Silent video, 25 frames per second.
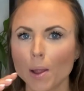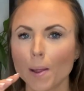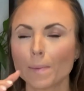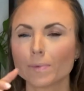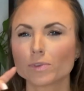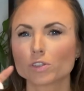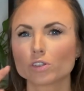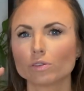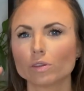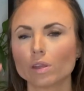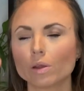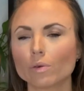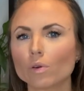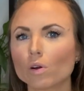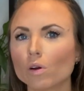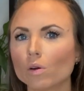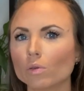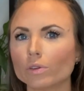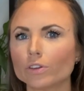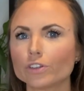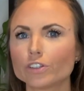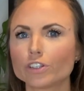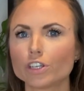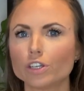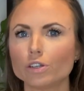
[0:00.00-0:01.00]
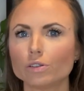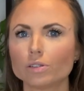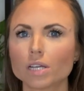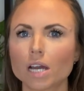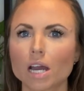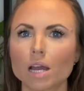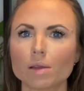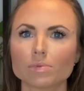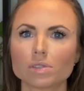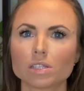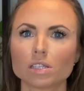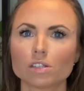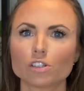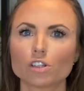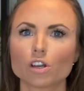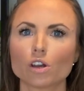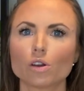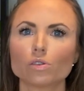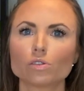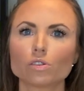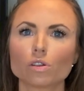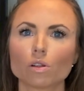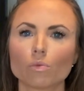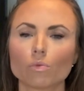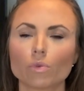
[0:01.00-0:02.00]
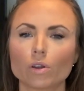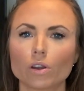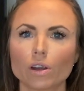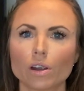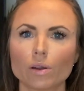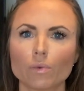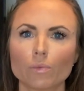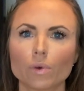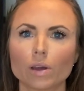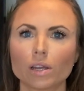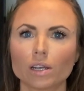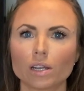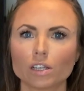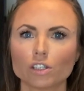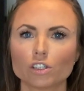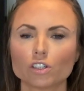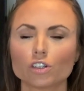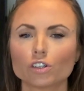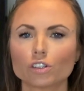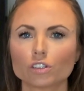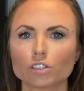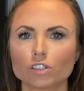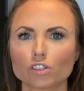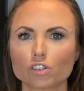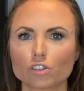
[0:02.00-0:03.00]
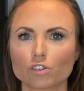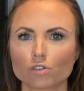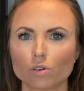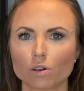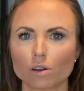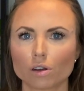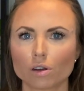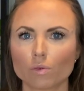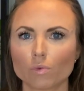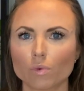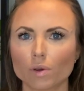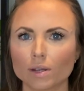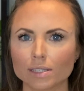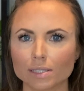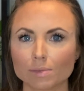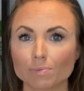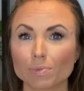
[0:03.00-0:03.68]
So there were only 2 times in total when I took the stronger ones.